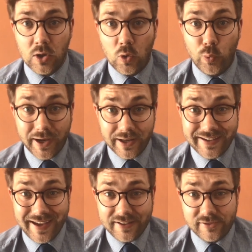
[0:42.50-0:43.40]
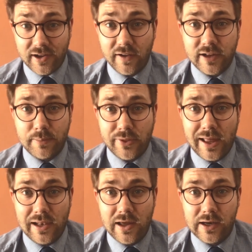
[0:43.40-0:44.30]
We're going to kickstart some of that
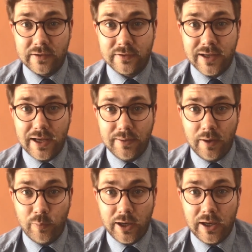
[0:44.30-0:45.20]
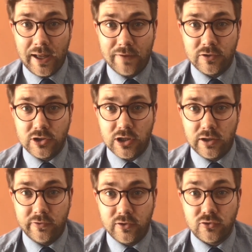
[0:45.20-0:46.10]
learning today and we're going to have a
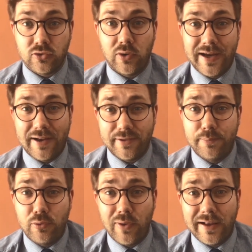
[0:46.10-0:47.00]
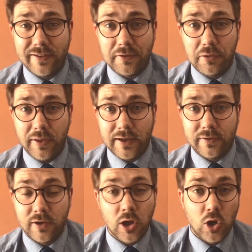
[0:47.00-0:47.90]
chance to try out some practical things.
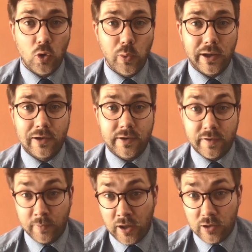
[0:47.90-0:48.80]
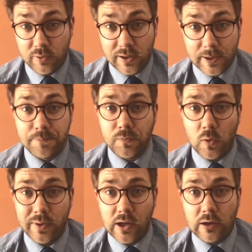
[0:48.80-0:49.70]
We're going to look at some artwork,
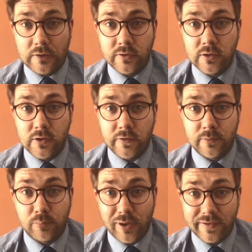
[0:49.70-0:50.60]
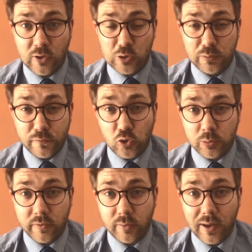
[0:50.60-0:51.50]
we're going to do some practical
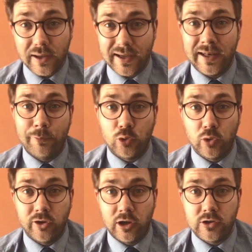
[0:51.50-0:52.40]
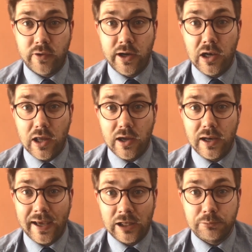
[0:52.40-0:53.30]
performance work, and then we're also going to try and learn
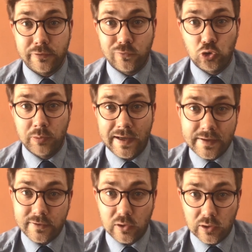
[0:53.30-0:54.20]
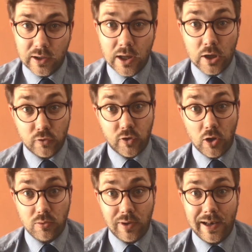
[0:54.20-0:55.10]
and perform a song.
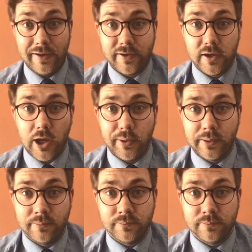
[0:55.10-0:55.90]
So let's get going.